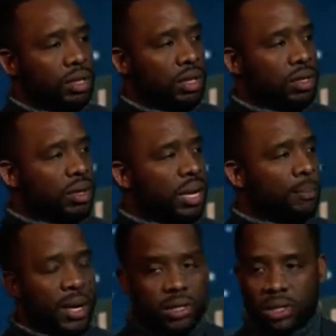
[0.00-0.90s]
You know, that
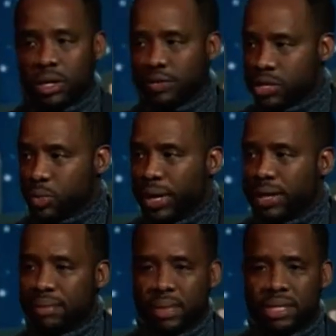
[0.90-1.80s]
picture of
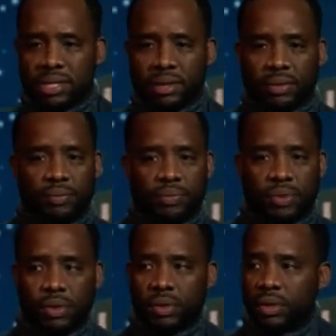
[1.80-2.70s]
swinging and missing
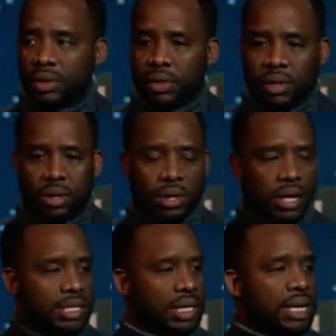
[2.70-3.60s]

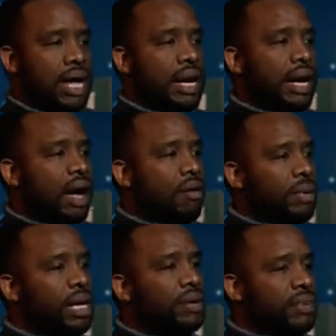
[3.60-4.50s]
is a lot like how
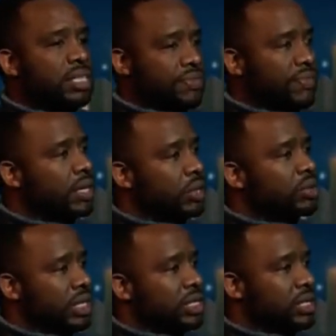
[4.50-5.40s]
many of us feel
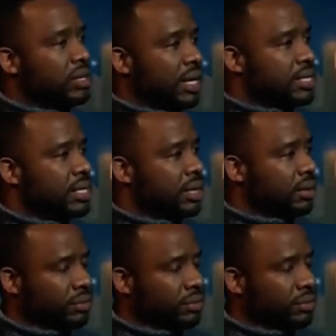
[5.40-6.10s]
this year, isn't it?